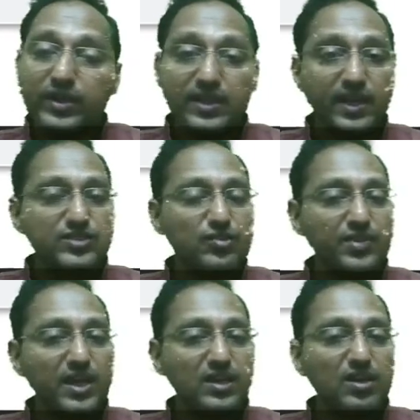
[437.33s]
the case of
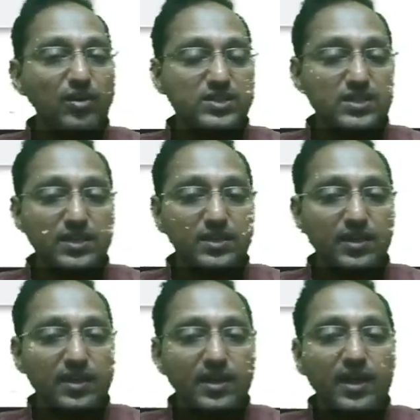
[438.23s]
negative logic
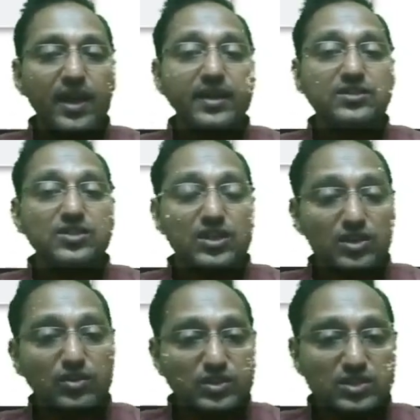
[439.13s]
and
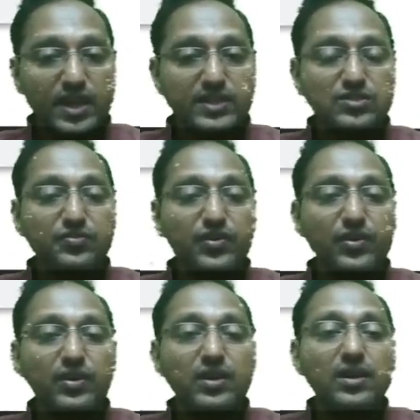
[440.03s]
0 stands
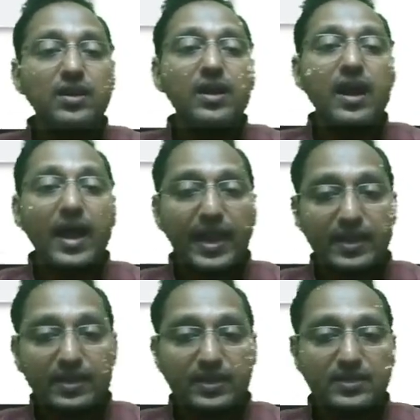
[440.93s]
for high
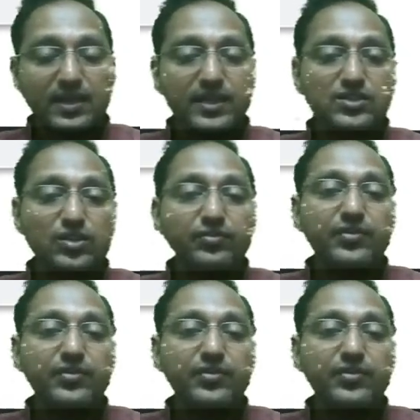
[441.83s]
in the case of